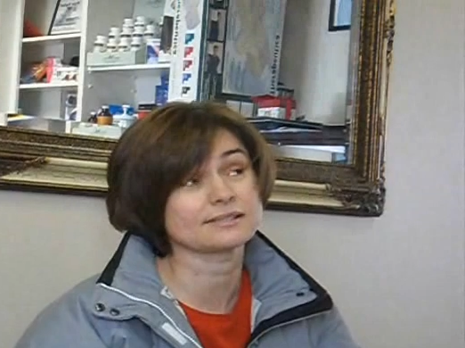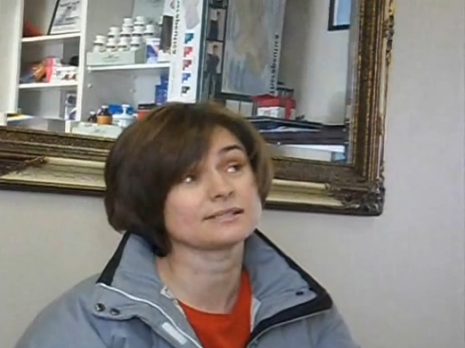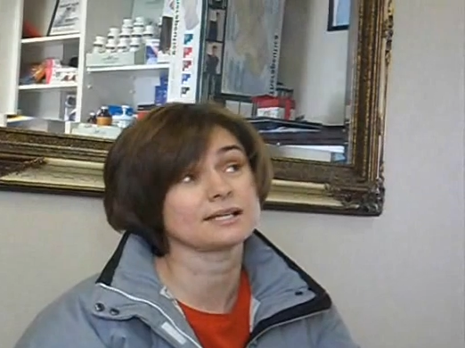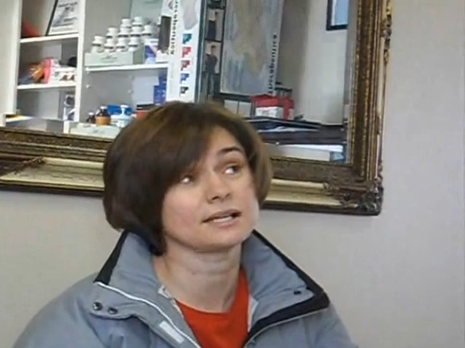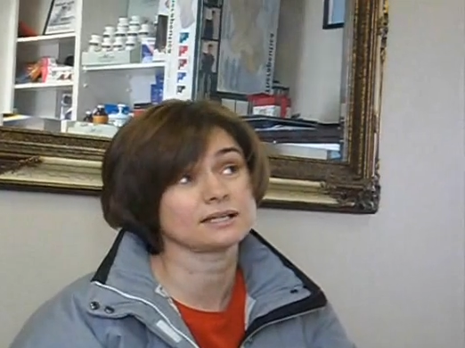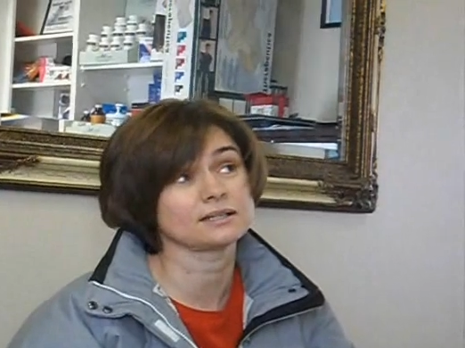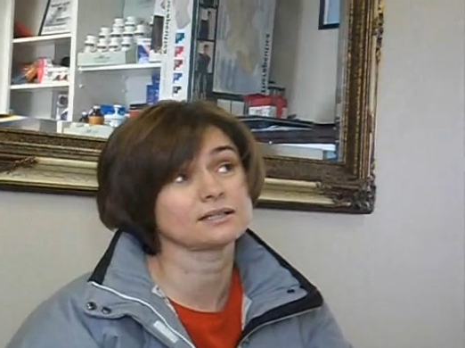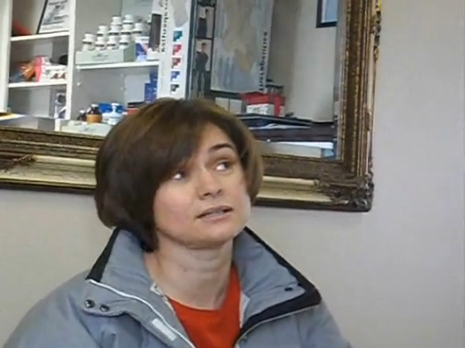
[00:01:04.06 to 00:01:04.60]

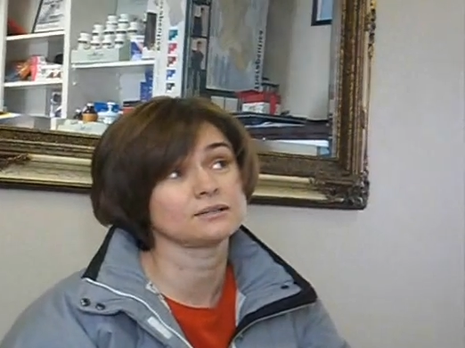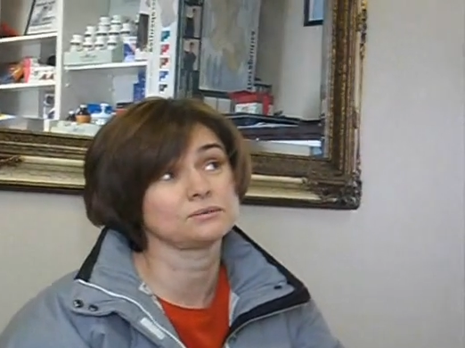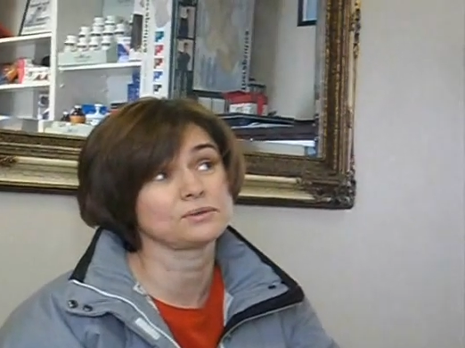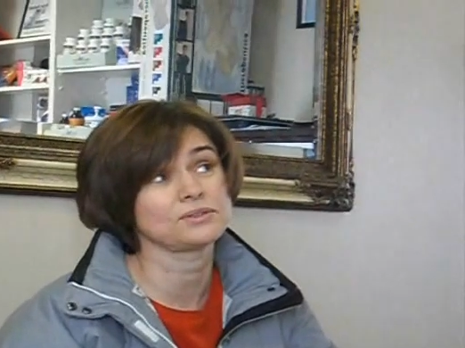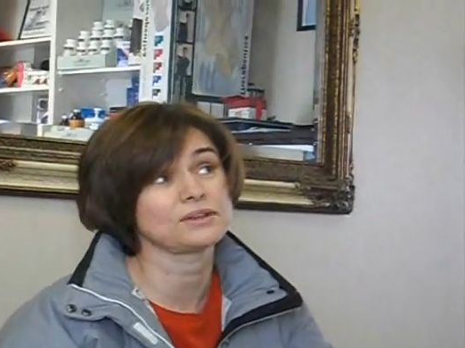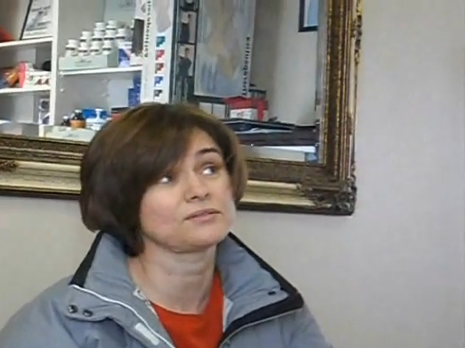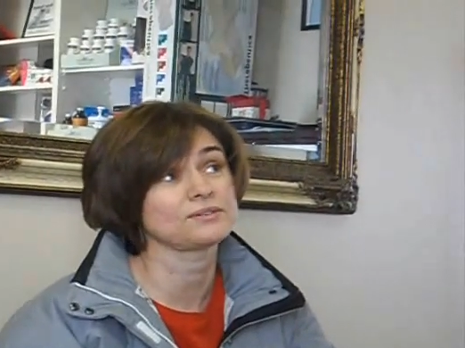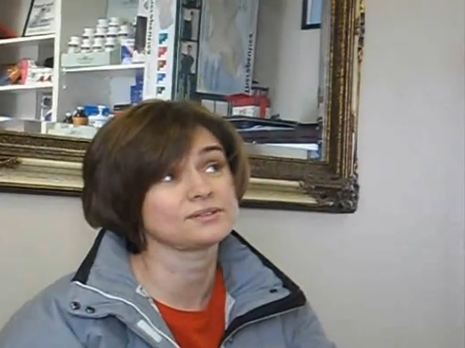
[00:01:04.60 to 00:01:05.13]
sick
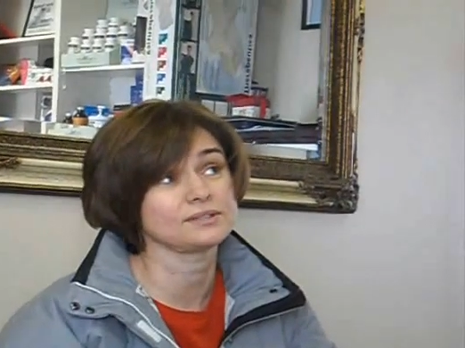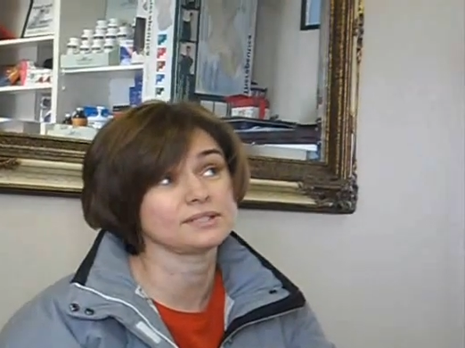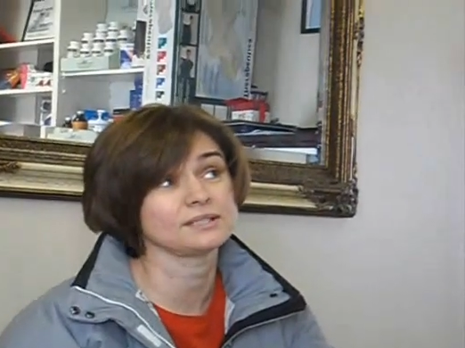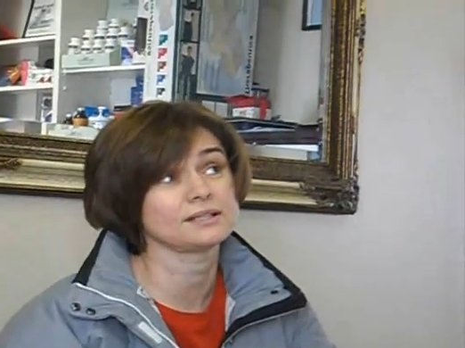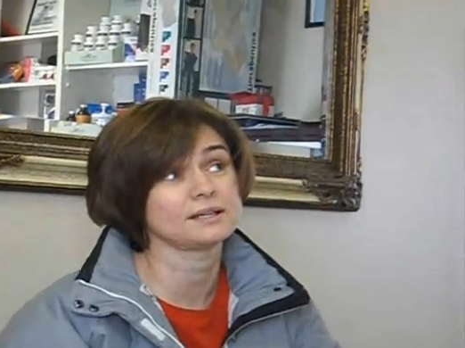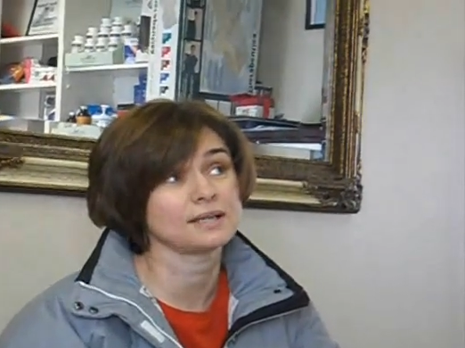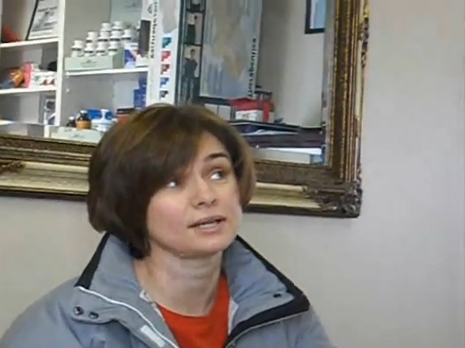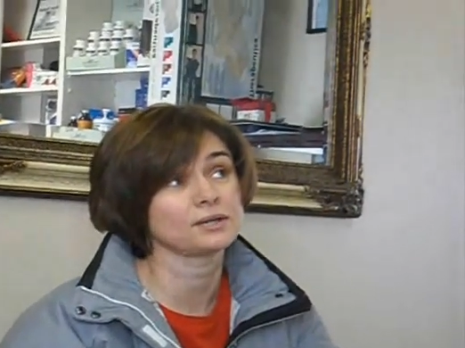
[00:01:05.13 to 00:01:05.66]
everything
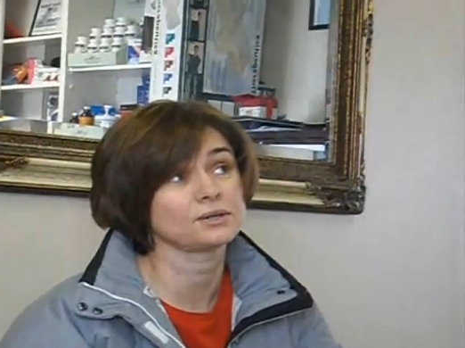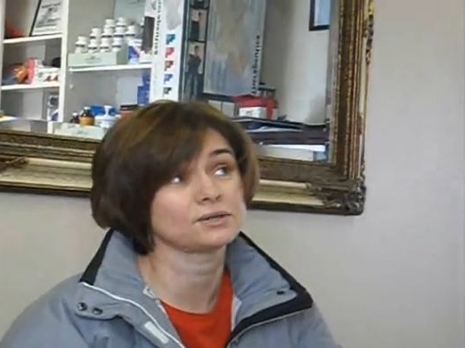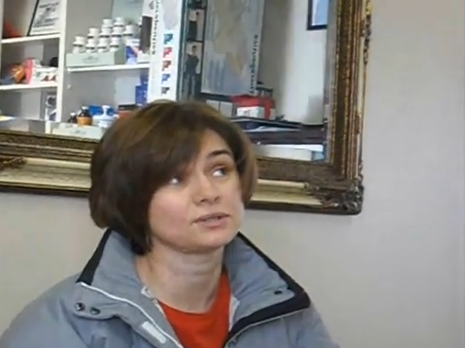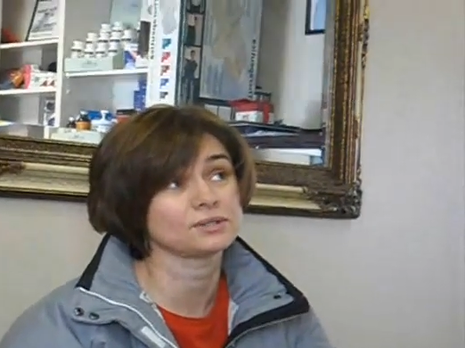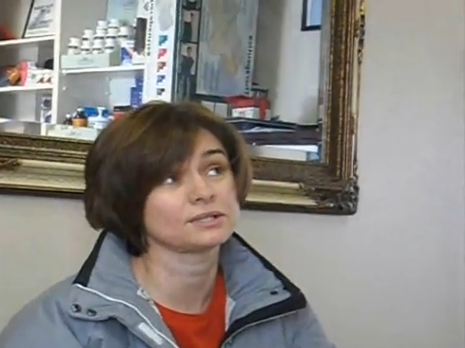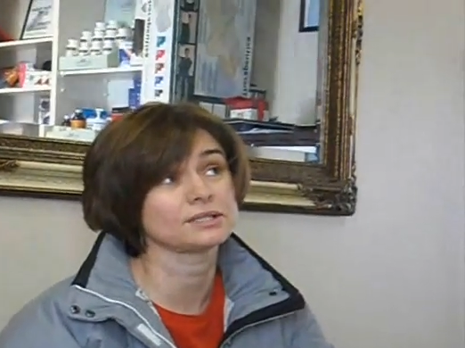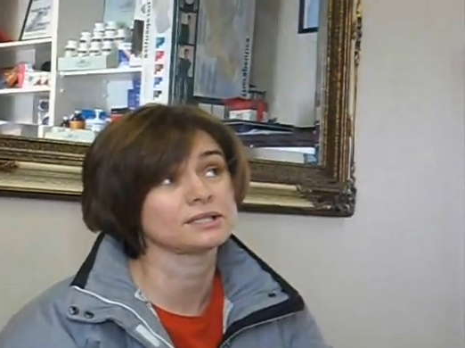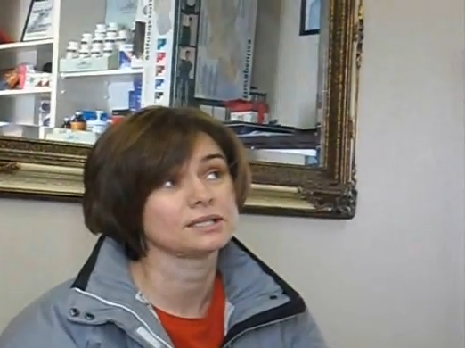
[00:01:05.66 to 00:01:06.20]
that I
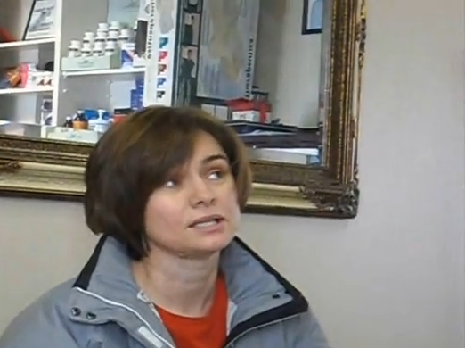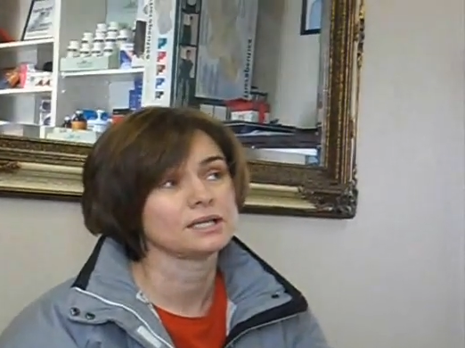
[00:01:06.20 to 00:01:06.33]
heard.